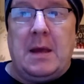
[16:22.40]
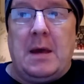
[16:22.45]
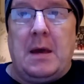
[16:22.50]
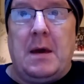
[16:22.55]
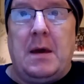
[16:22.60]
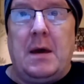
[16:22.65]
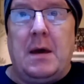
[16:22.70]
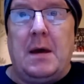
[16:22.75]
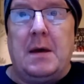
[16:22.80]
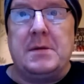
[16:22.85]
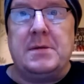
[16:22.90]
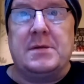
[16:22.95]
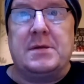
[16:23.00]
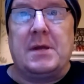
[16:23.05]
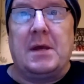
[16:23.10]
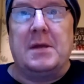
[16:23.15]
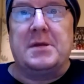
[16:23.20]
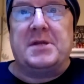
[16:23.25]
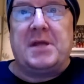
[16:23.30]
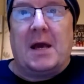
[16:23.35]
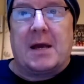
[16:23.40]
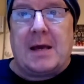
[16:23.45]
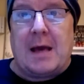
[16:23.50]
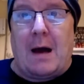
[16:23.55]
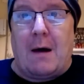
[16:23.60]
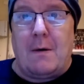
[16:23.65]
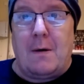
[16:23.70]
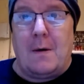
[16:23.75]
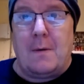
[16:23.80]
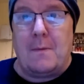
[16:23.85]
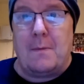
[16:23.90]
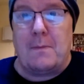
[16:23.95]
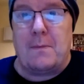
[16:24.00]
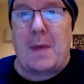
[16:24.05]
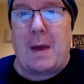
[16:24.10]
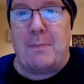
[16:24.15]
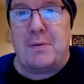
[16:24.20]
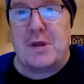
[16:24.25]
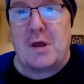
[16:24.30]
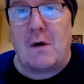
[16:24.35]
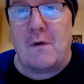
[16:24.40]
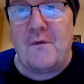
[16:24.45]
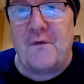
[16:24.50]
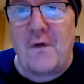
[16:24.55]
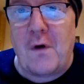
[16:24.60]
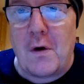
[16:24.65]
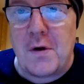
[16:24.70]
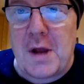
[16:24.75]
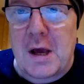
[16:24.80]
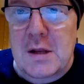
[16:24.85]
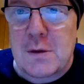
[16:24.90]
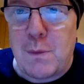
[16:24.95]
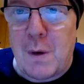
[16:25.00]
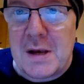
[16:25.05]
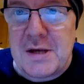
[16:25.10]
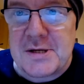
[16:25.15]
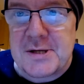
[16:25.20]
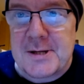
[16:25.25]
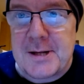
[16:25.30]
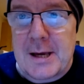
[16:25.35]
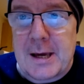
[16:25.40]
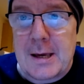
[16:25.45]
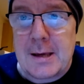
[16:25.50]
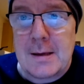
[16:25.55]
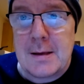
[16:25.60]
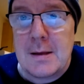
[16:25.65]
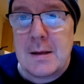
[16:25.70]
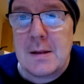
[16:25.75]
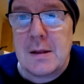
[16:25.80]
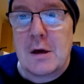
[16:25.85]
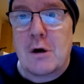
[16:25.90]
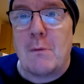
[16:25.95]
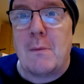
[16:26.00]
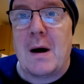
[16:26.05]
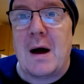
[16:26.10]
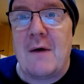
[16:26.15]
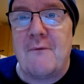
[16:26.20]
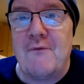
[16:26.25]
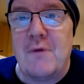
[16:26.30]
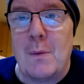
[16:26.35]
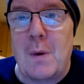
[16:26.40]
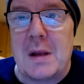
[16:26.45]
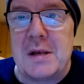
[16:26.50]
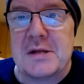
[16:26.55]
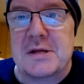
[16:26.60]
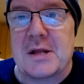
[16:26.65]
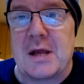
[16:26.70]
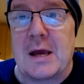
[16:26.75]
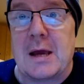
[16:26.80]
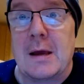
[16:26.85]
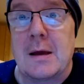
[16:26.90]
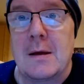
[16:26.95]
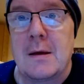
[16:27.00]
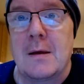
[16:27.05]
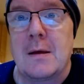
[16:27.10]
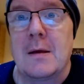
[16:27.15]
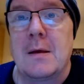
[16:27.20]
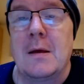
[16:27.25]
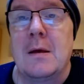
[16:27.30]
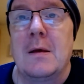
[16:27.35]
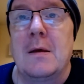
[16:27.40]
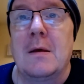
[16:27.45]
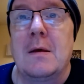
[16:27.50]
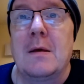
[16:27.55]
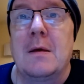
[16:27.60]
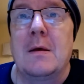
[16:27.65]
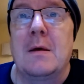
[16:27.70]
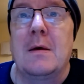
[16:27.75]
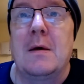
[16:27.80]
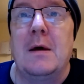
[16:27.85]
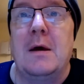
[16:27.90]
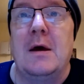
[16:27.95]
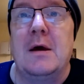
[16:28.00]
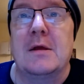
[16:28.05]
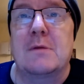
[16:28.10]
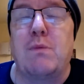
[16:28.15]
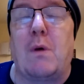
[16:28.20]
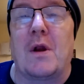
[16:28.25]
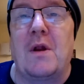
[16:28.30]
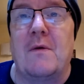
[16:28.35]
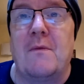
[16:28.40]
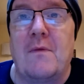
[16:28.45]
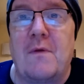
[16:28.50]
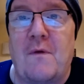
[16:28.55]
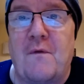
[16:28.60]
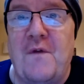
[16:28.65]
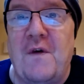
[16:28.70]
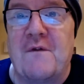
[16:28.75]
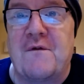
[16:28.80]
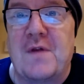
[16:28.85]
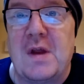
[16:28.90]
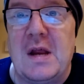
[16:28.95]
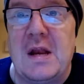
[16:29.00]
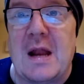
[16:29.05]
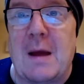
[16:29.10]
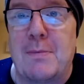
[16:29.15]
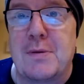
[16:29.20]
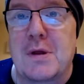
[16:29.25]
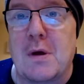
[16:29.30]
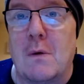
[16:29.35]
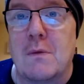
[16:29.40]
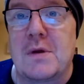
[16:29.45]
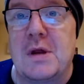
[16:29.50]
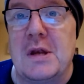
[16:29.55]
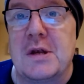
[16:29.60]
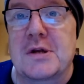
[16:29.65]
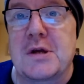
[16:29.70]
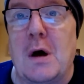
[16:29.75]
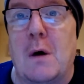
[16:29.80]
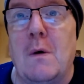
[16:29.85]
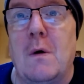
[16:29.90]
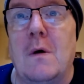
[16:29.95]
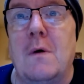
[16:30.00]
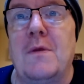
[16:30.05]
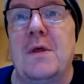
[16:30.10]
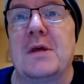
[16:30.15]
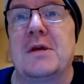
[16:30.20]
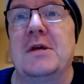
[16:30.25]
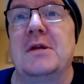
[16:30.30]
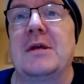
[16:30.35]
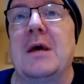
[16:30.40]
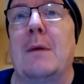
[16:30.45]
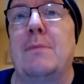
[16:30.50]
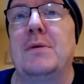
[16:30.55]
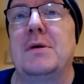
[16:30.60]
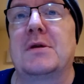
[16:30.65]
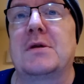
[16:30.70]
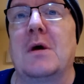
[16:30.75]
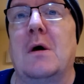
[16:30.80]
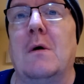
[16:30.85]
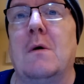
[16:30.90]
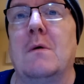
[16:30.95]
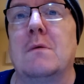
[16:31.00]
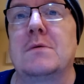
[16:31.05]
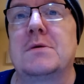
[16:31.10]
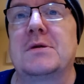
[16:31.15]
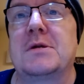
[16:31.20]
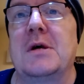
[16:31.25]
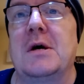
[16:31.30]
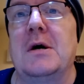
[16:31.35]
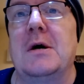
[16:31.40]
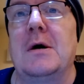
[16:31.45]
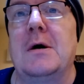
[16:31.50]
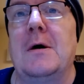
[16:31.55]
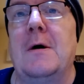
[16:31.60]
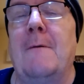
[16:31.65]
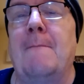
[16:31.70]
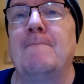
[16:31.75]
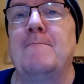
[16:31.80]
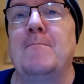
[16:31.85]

And check out episode 4 next Wednesday. Come out every Wednesday. It's one of the 15 episodes in total. This is episode 3.